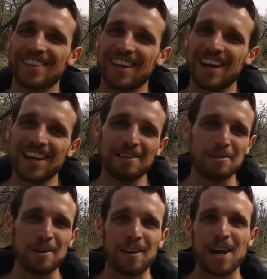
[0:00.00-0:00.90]
Hi
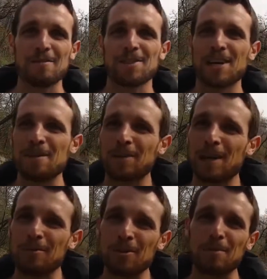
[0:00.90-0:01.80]
everyone, I'm Simon.
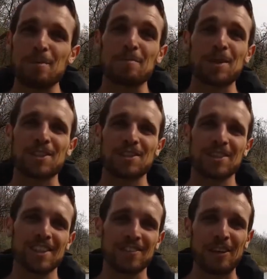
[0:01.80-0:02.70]
I'm doing my
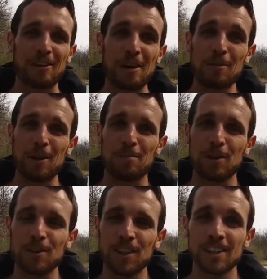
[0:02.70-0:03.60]
PhD in the CrowdWater
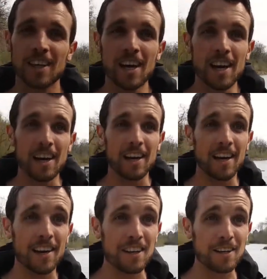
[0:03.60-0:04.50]
project,
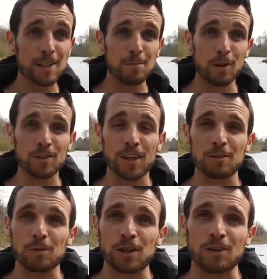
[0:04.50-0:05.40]
and in this
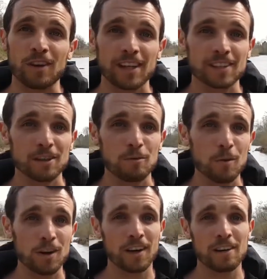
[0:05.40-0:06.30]
project we're collecting
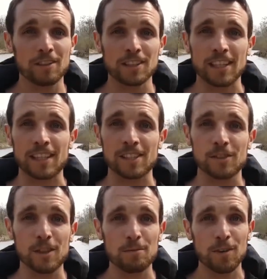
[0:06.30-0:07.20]
water levels and
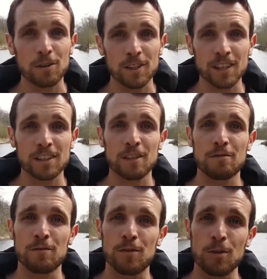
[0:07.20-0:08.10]
stream flow data
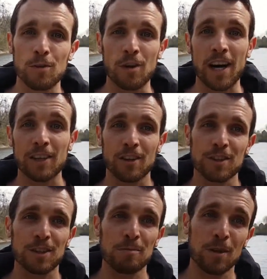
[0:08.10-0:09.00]
for
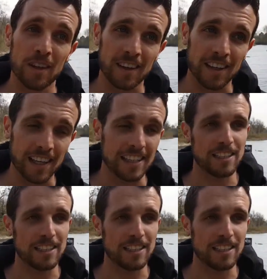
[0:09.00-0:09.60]
hydrological modeling.